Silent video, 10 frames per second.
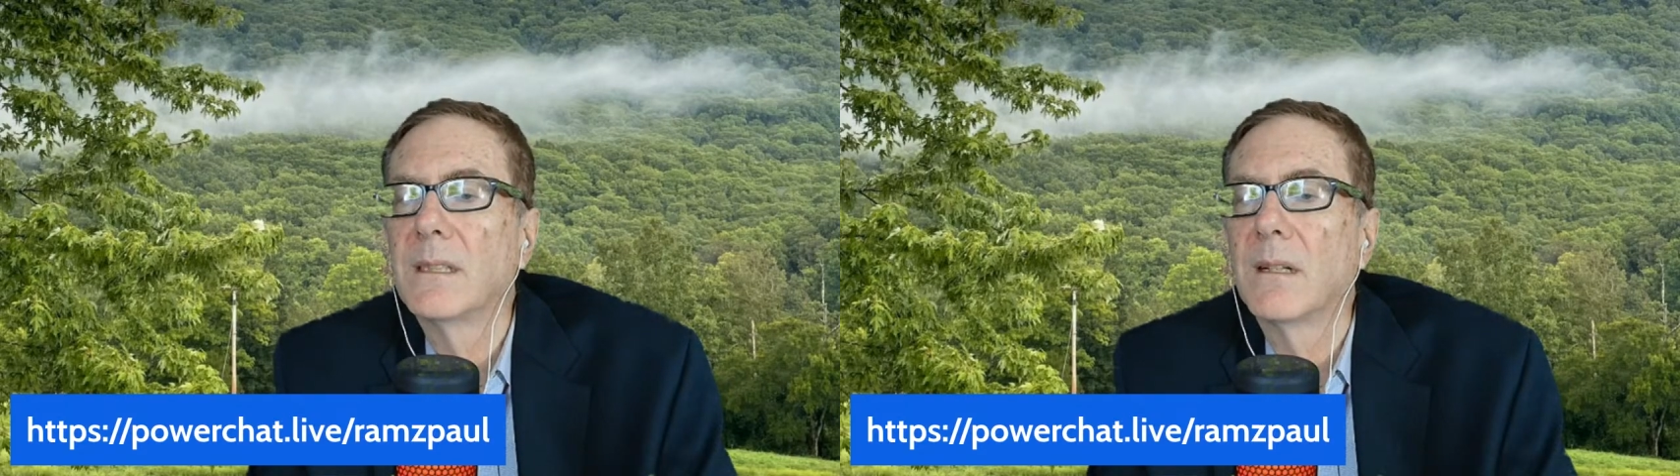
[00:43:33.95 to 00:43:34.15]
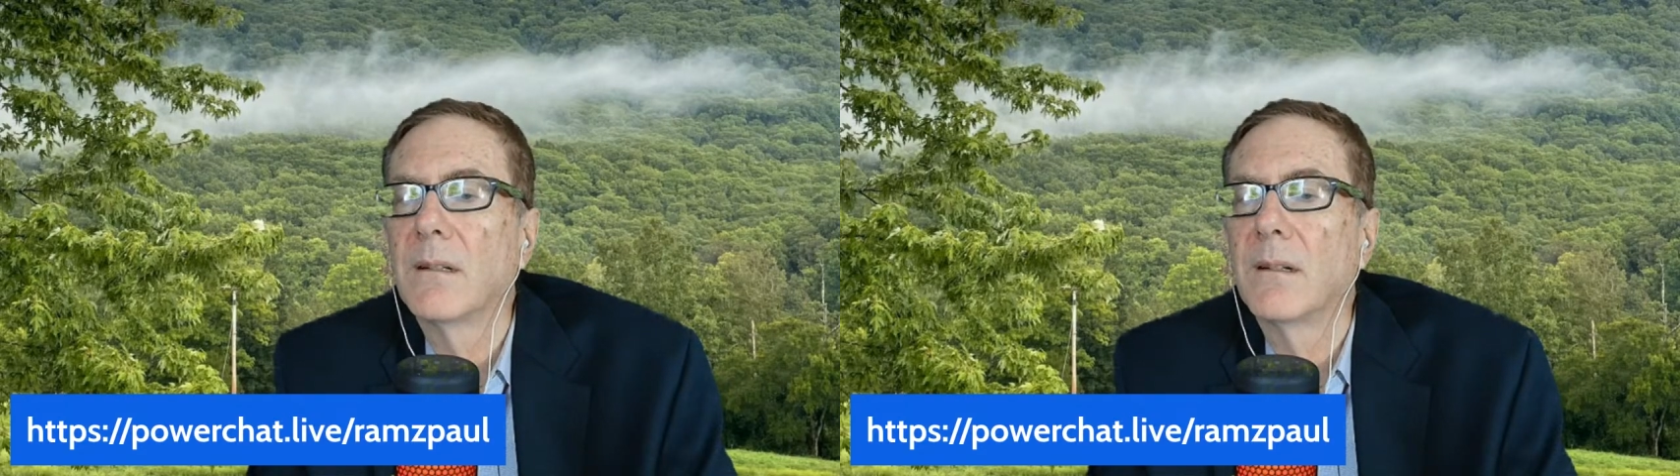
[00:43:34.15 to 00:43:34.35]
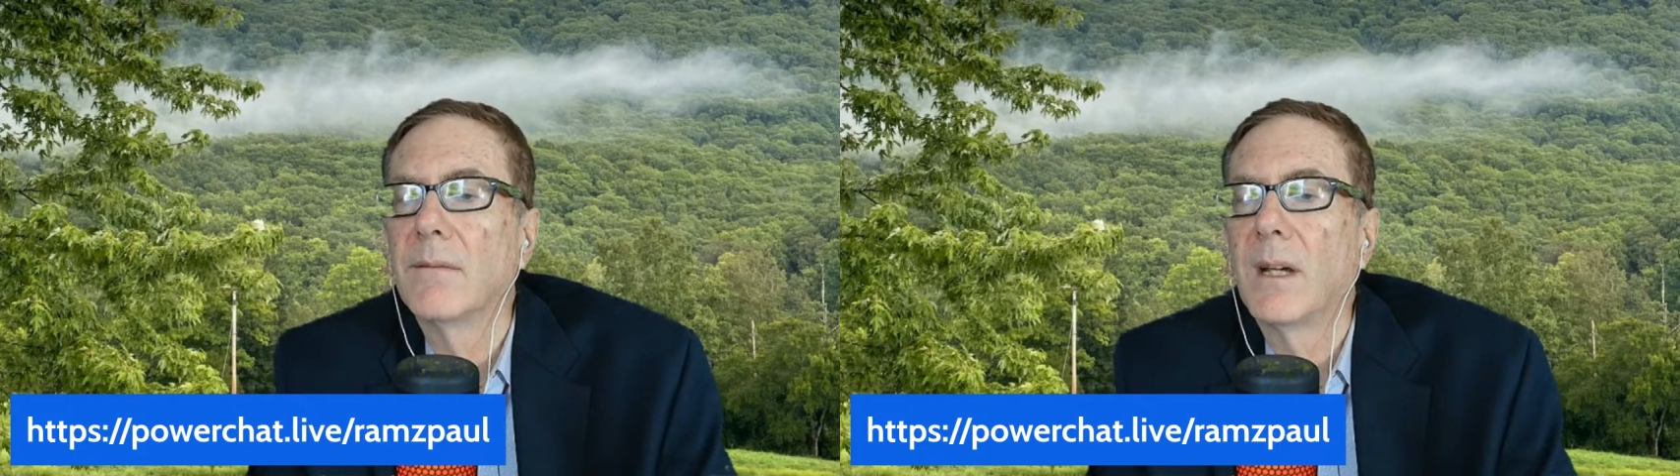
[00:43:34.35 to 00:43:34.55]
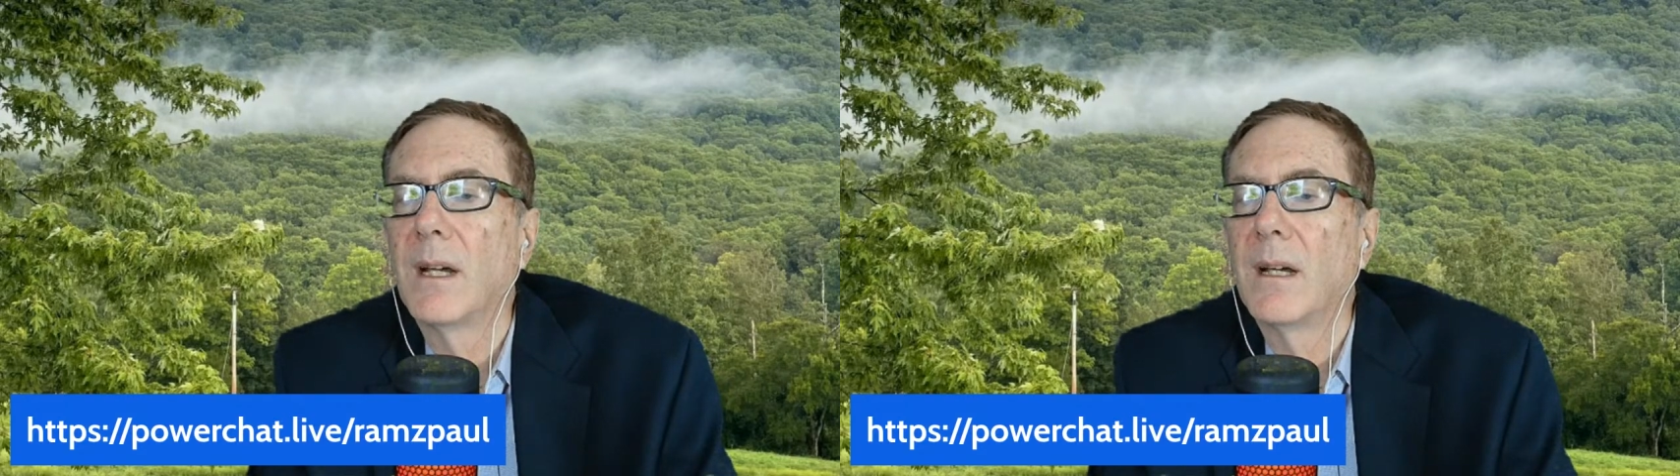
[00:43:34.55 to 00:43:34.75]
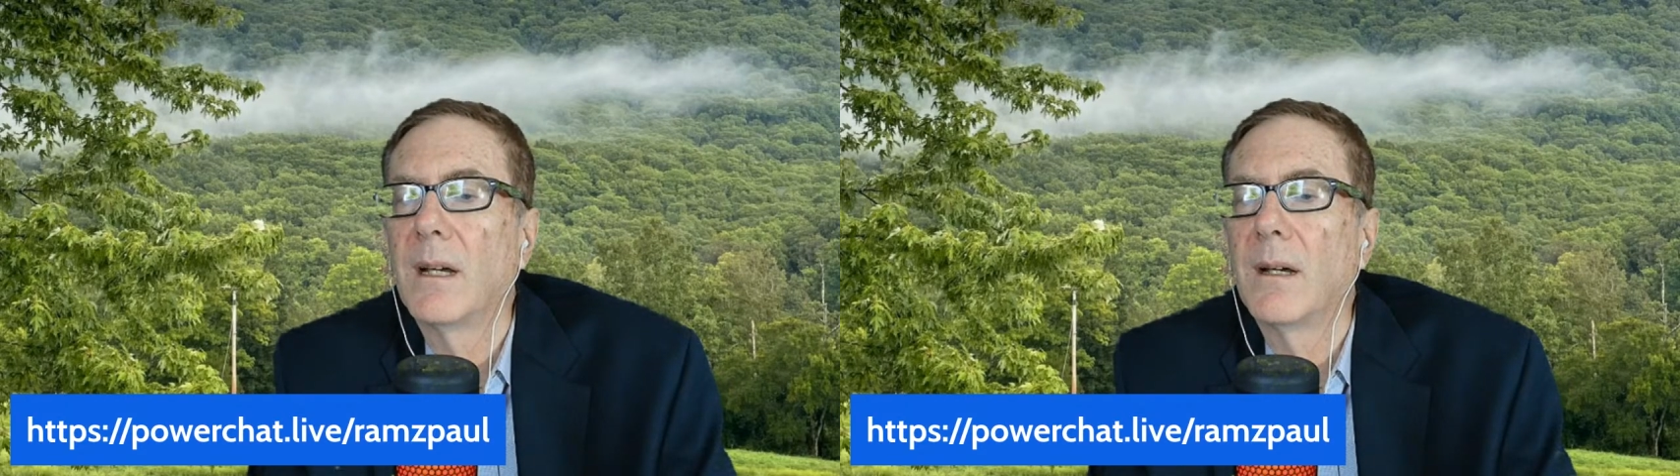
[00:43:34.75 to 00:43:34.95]

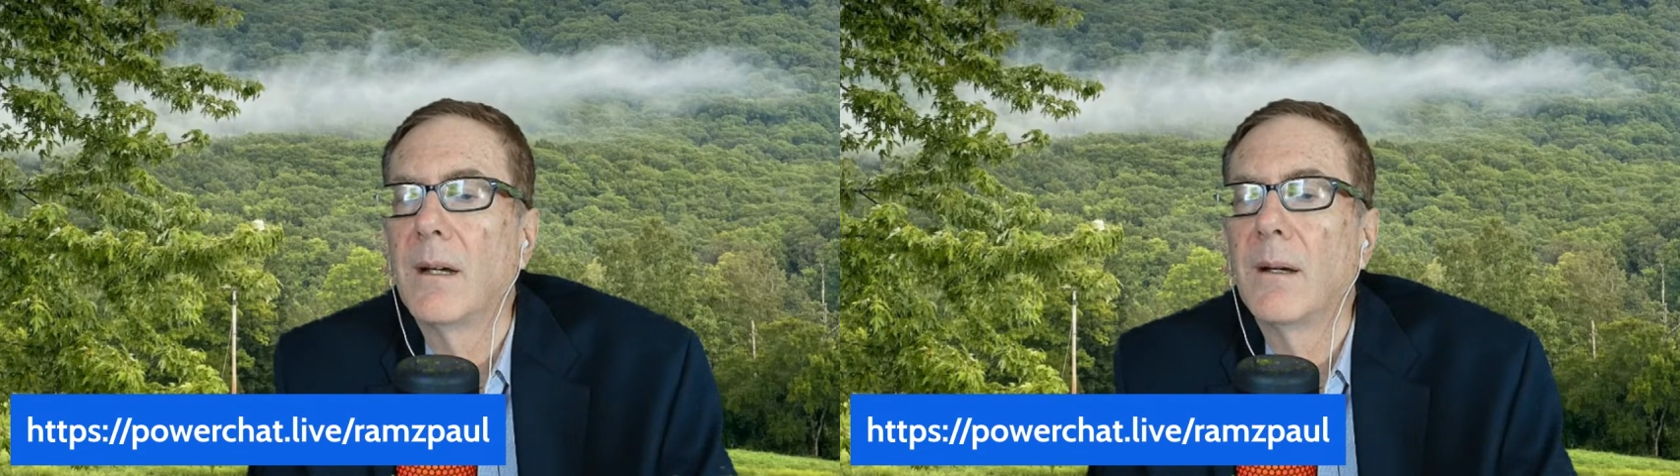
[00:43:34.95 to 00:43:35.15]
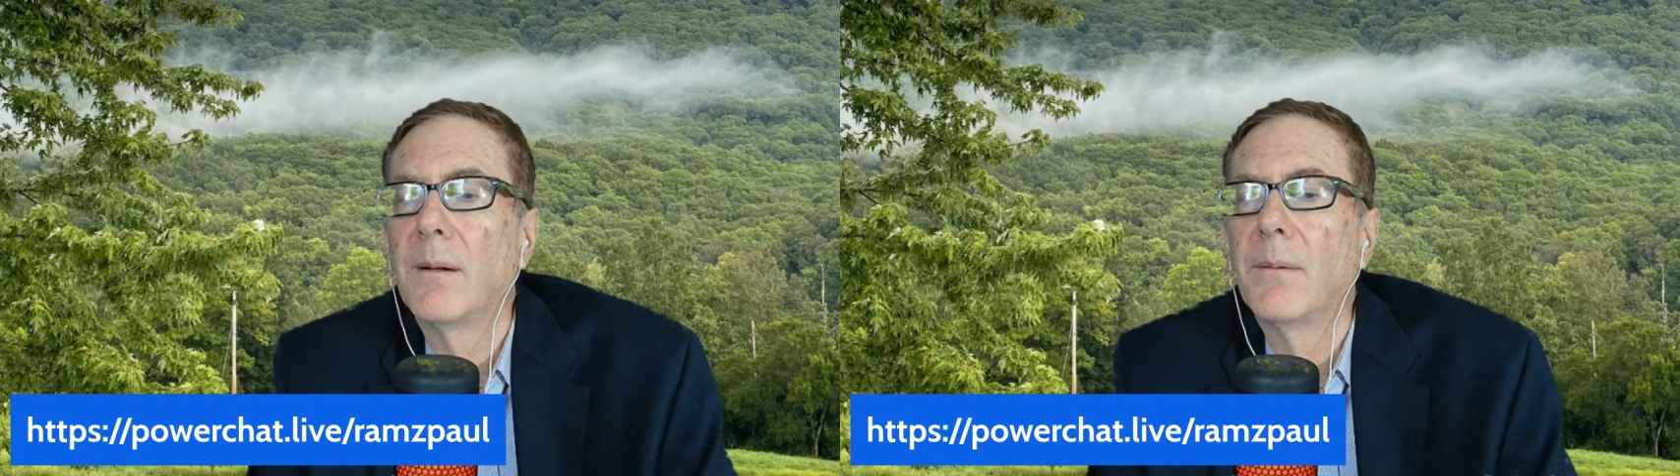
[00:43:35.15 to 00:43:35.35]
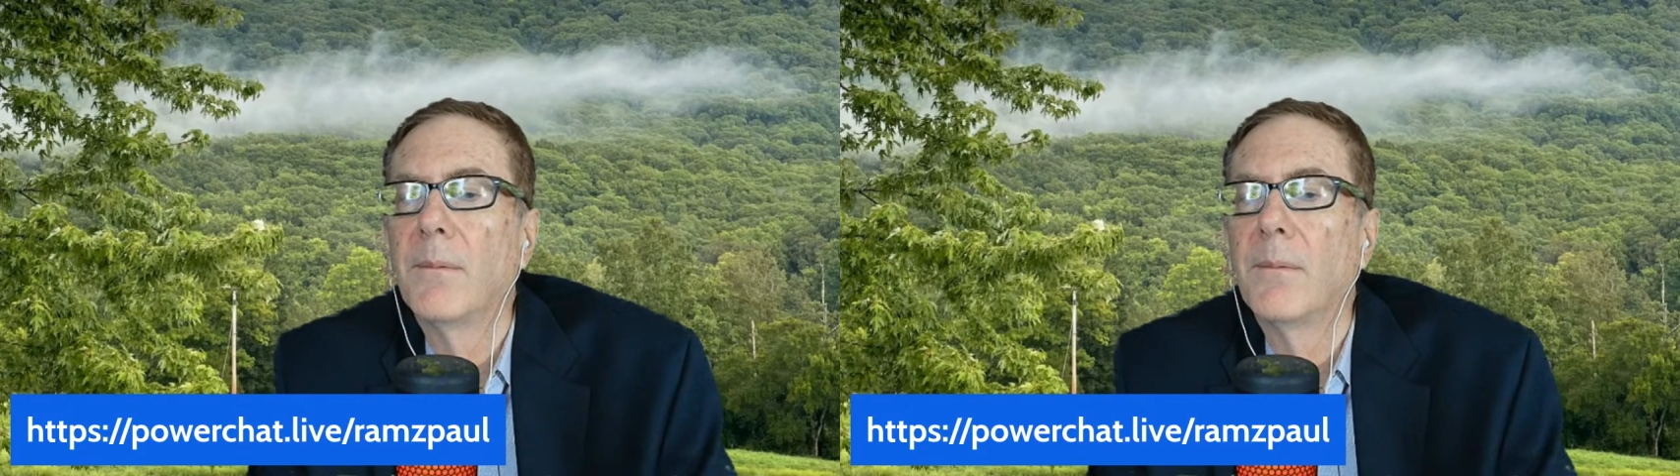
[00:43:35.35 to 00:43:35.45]
of